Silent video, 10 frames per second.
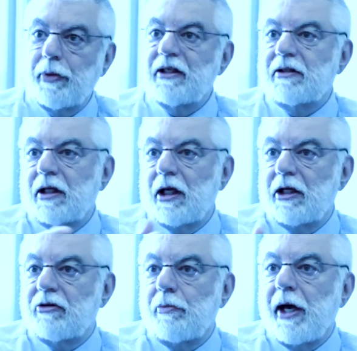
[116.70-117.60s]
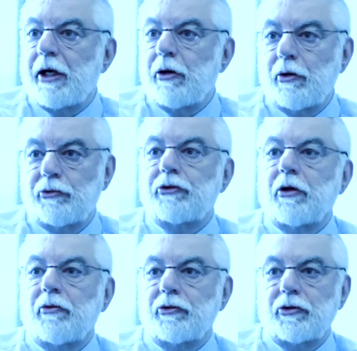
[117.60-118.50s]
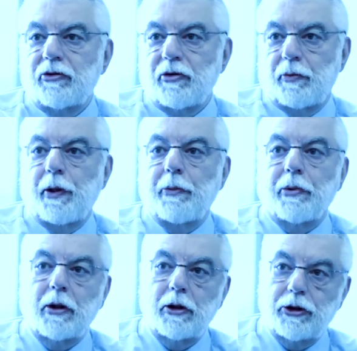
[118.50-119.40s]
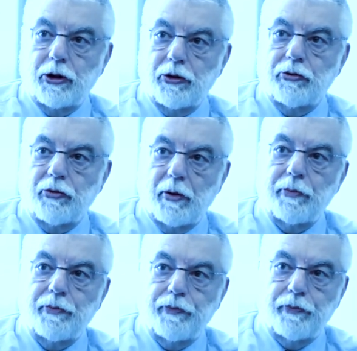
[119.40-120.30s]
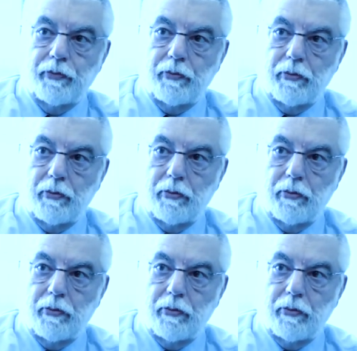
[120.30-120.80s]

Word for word: and that includes keeping their hands off your relationship.